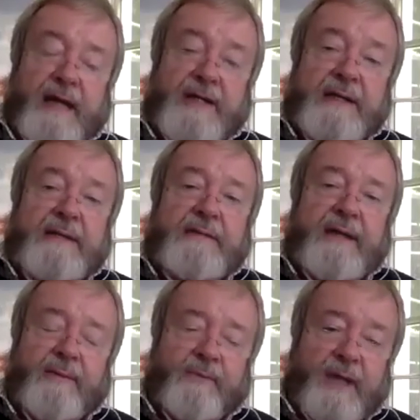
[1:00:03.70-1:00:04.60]

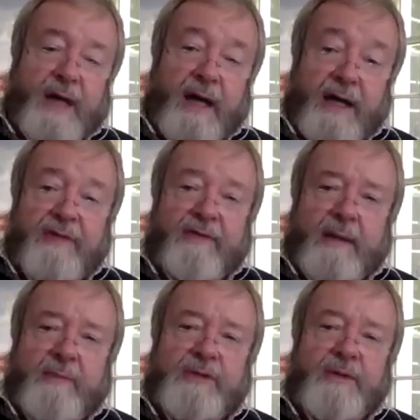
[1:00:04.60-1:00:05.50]
um, the highly
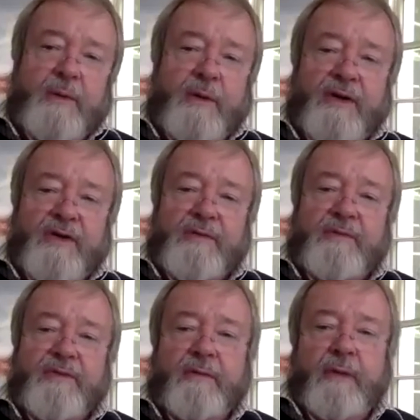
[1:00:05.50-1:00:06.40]
developed organisms
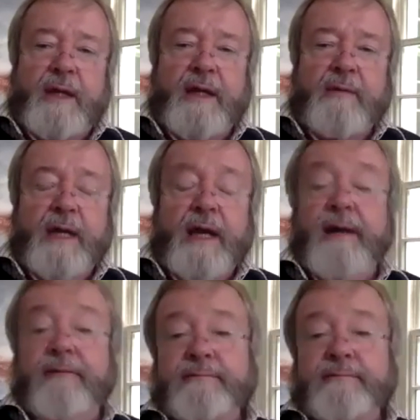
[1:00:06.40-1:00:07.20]
that we we have.